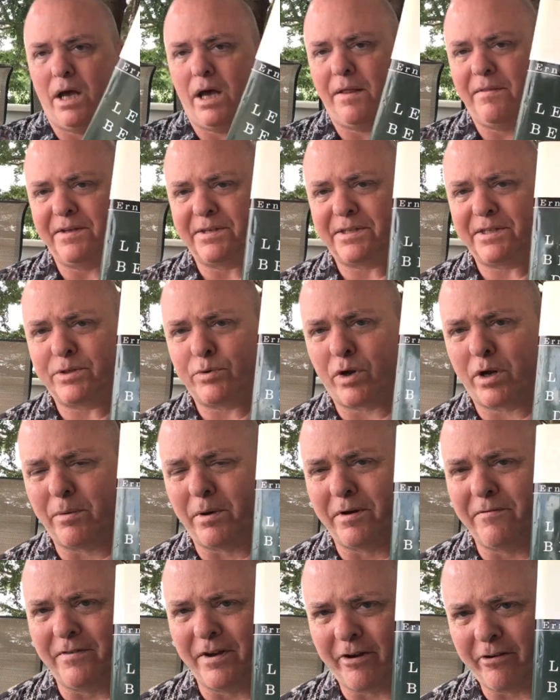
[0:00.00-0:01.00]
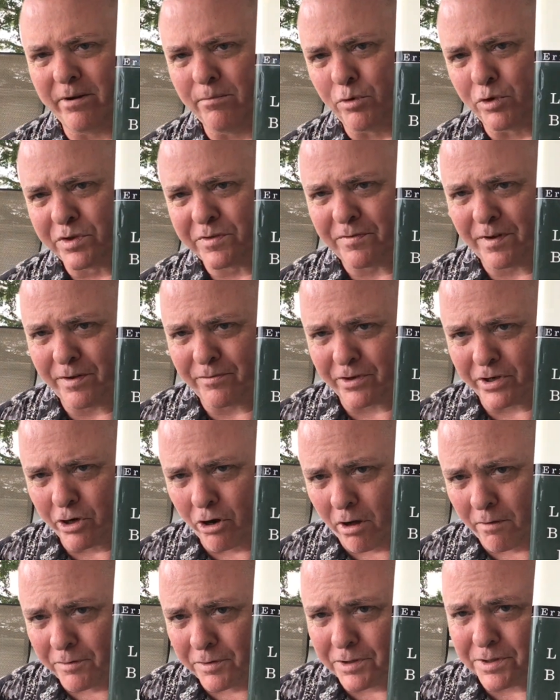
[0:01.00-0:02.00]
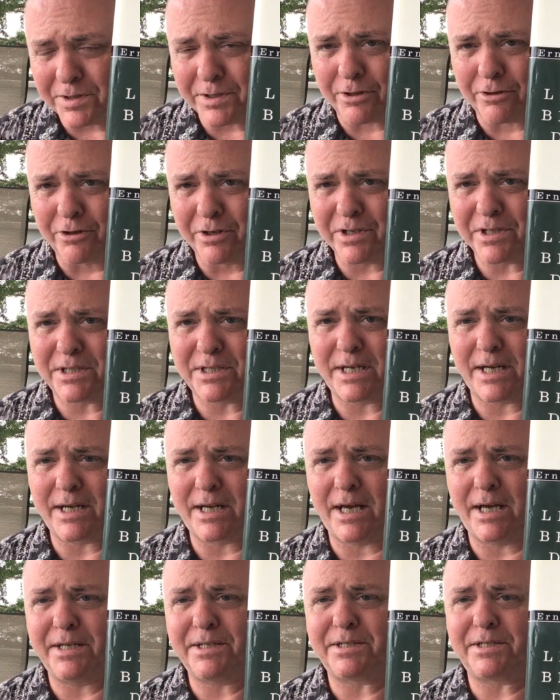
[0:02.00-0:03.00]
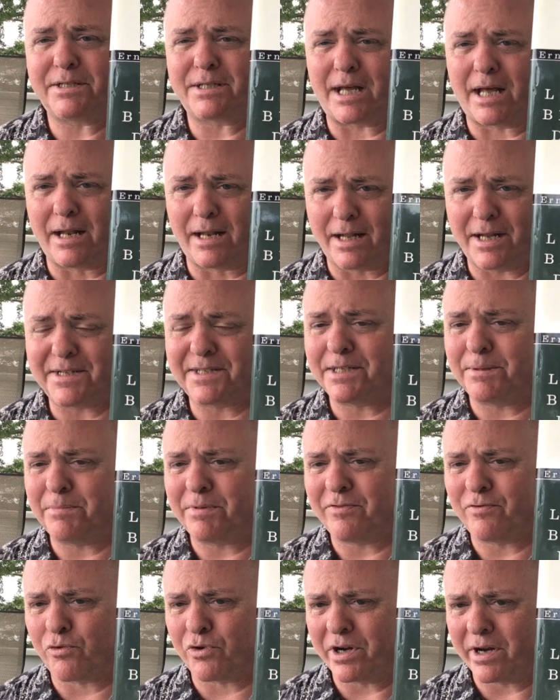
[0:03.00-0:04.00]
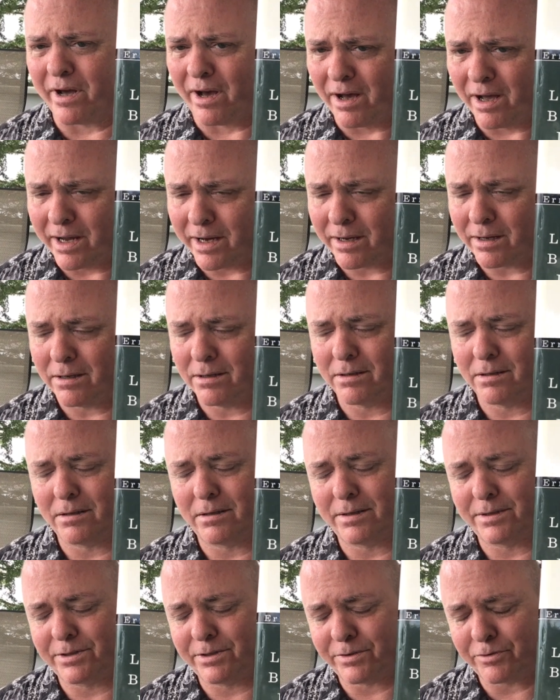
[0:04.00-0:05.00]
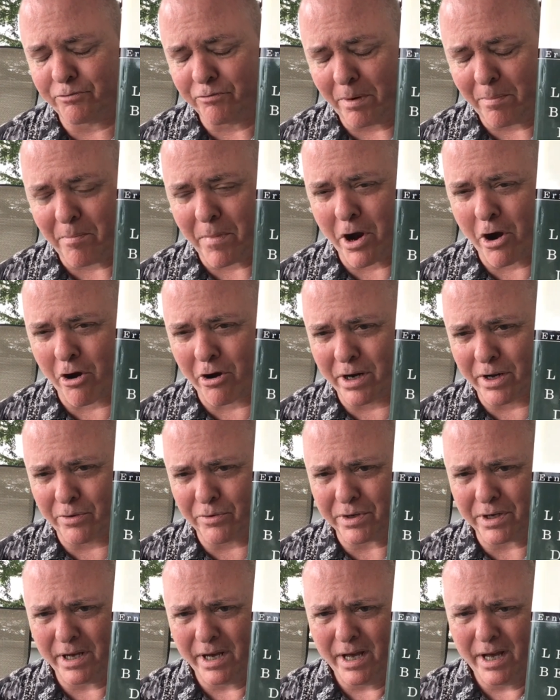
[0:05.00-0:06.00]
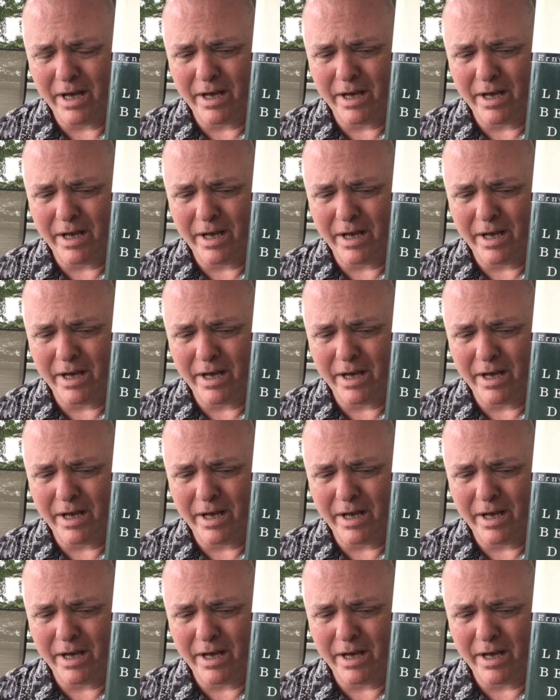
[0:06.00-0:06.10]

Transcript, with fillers: And this is one of my very most favorite novels, Ernest J. Gaines's A Lesson Before Dying. It's just ripped my heart out.